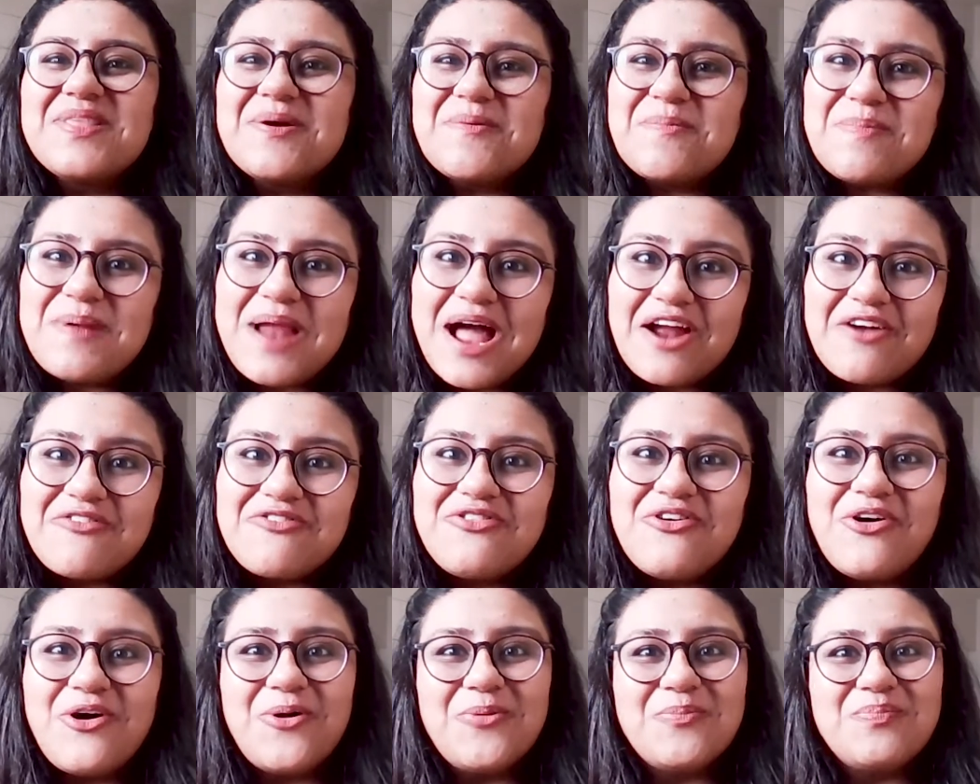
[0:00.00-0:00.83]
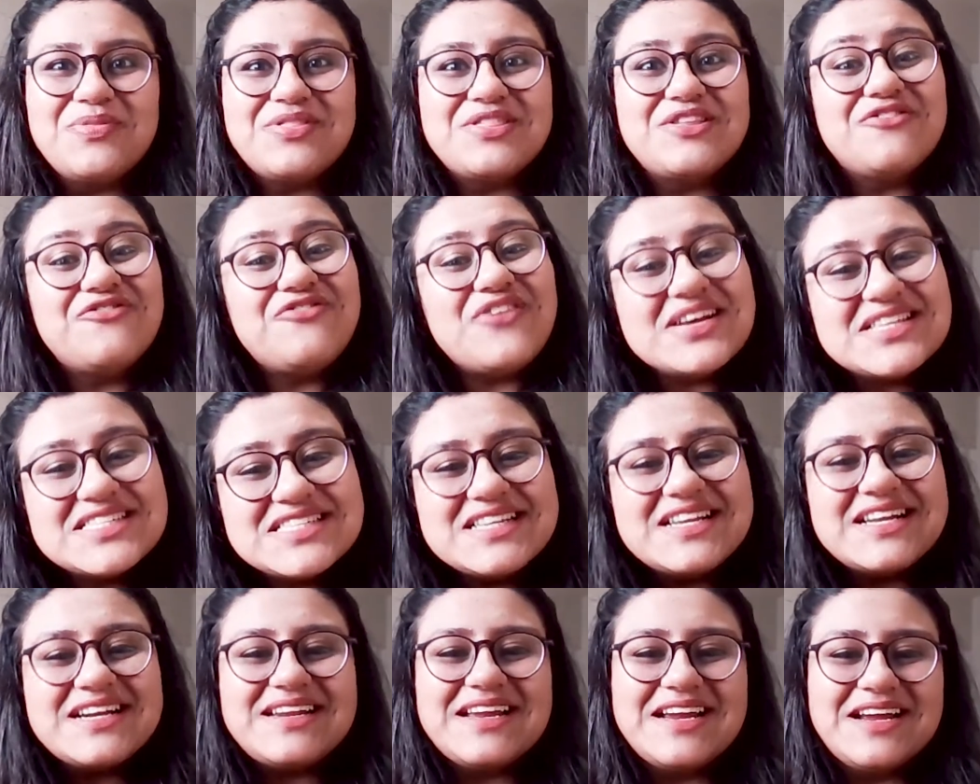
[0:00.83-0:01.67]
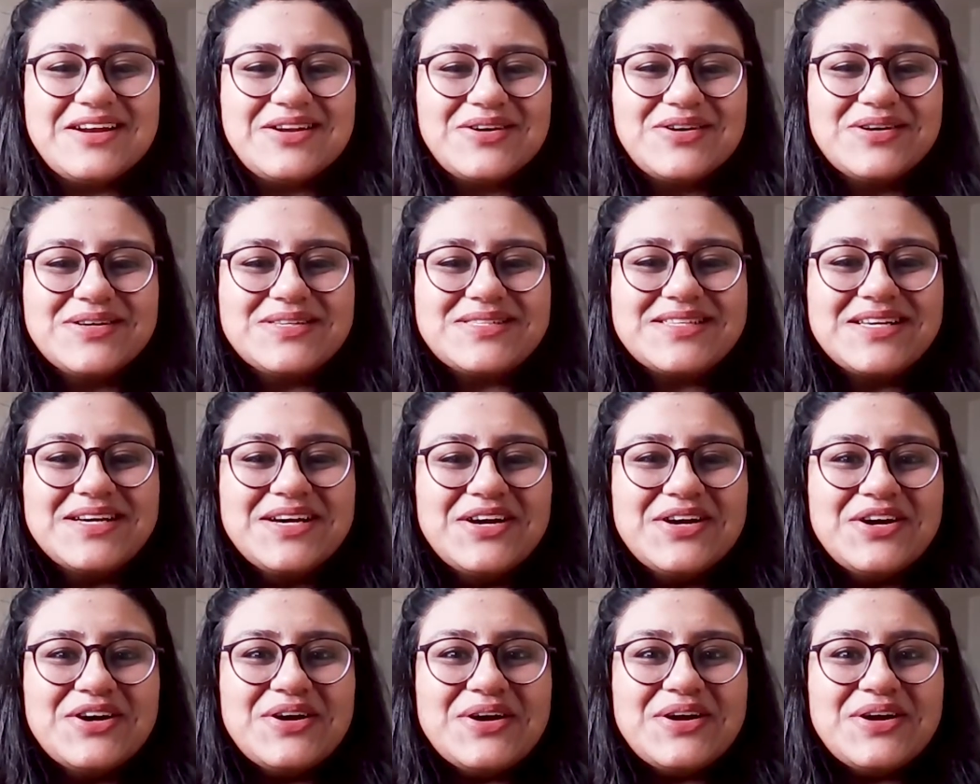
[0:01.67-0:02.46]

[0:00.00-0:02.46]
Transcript: the platform, the facilitators